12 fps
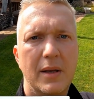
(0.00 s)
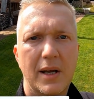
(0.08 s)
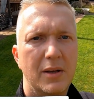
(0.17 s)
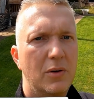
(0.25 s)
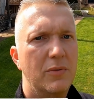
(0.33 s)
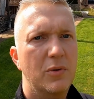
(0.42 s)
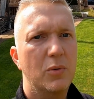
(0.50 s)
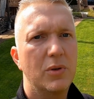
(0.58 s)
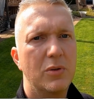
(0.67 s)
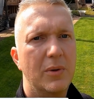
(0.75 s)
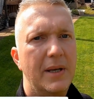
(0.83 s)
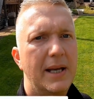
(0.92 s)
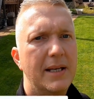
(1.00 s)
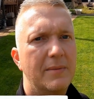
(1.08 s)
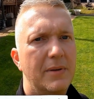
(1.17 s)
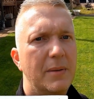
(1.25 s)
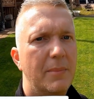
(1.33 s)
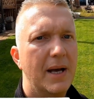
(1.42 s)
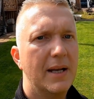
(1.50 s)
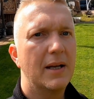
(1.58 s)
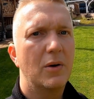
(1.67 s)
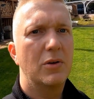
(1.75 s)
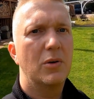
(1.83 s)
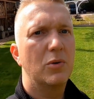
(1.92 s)
I look forward to it. Any feedback
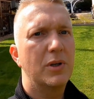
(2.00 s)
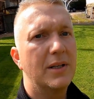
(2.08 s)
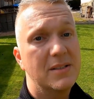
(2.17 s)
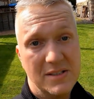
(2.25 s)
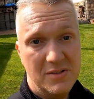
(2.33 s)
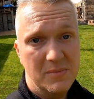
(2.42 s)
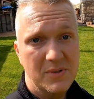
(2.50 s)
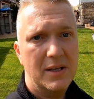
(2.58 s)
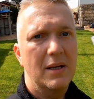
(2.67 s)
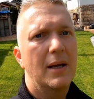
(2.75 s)
and also criticisms.